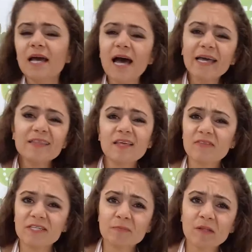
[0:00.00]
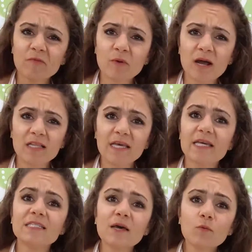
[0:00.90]
I love the smell of broccoli.
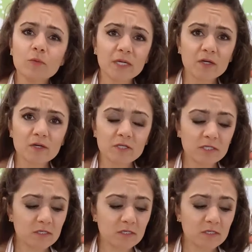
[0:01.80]
Is that weird?